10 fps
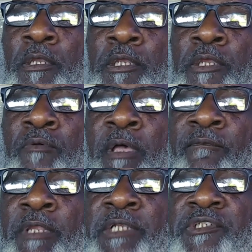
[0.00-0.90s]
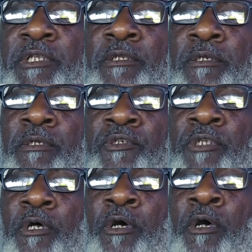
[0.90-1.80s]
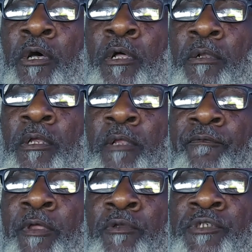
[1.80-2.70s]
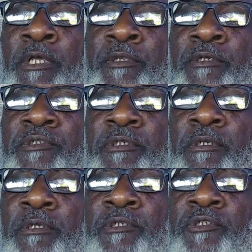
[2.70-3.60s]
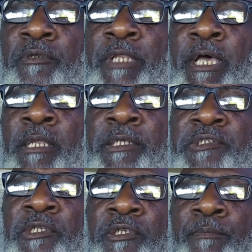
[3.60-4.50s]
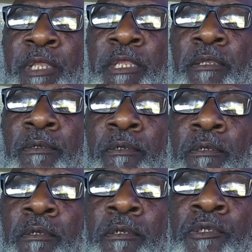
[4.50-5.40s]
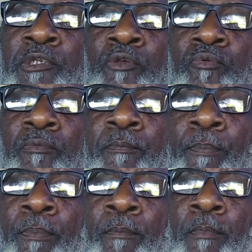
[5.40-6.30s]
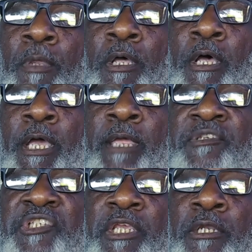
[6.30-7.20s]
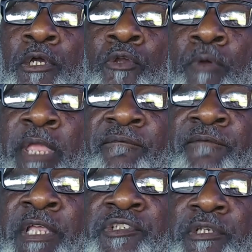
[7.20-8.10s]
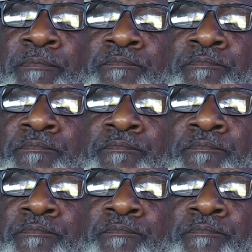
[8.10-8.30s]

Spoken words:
you have listened to all of those others, so now listen to me. 2. I have seen a great vision.